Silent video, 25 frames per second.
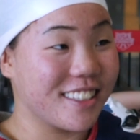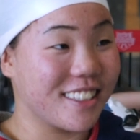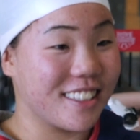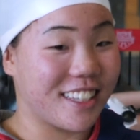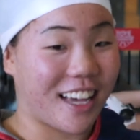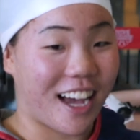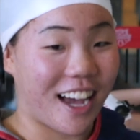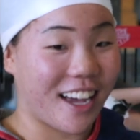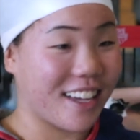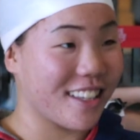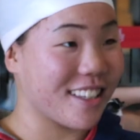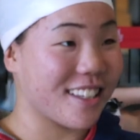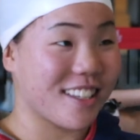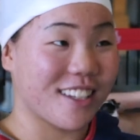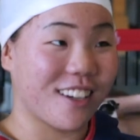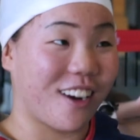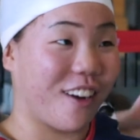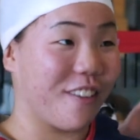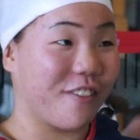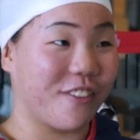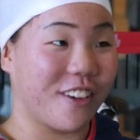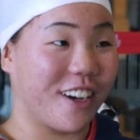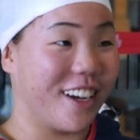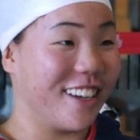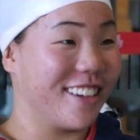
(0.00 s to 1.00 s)
Yeah, it's
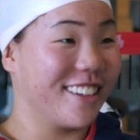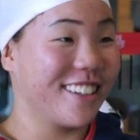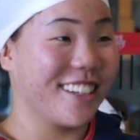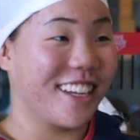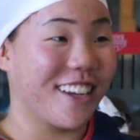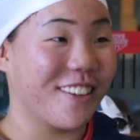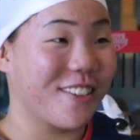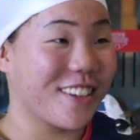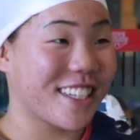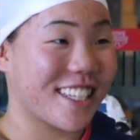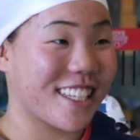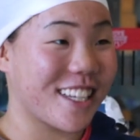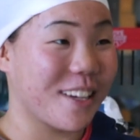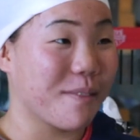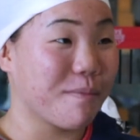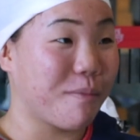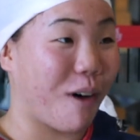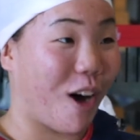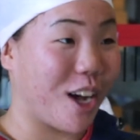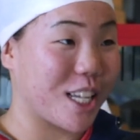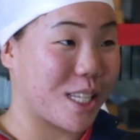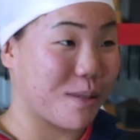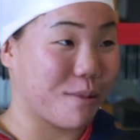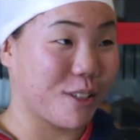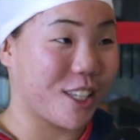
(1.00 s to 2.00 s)
not fun. it was
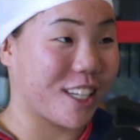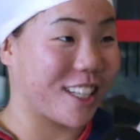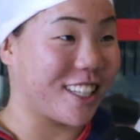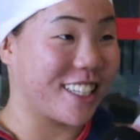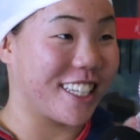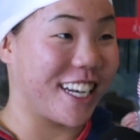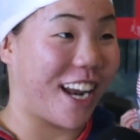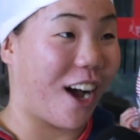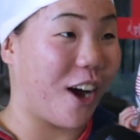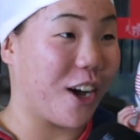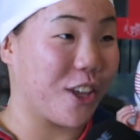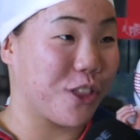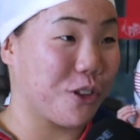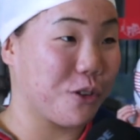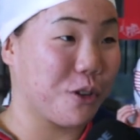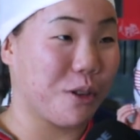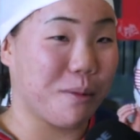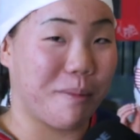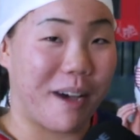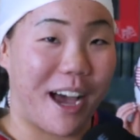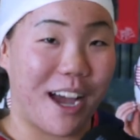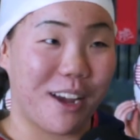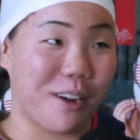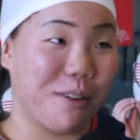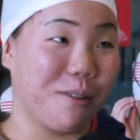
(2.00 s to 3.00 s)
impossible to clean out. I threw the
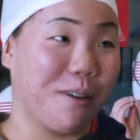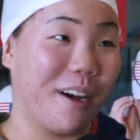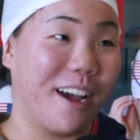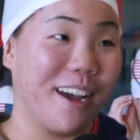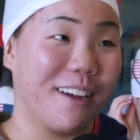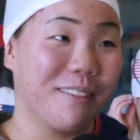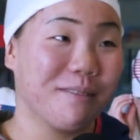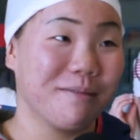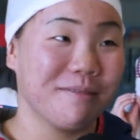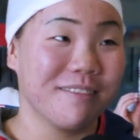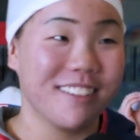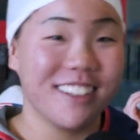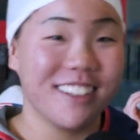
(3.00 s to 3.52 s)
bag away.